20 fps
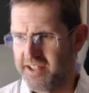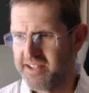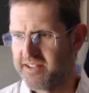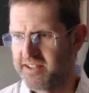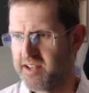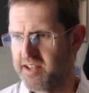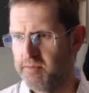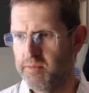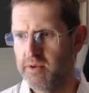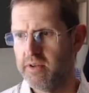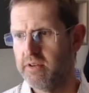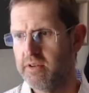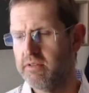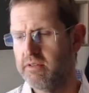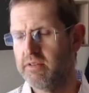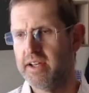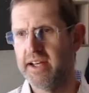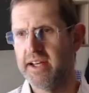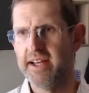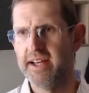
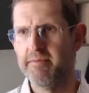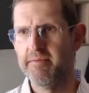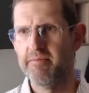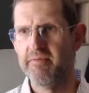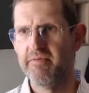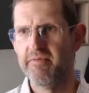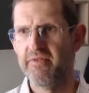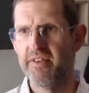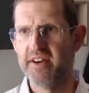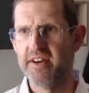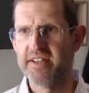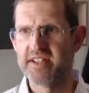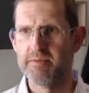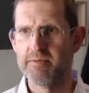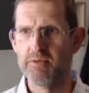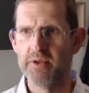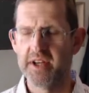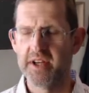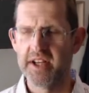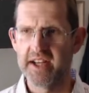
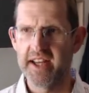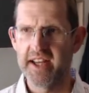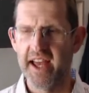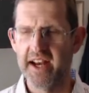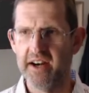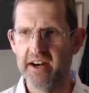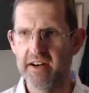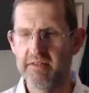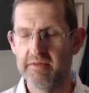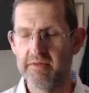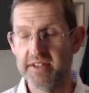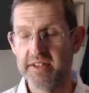simple indicator.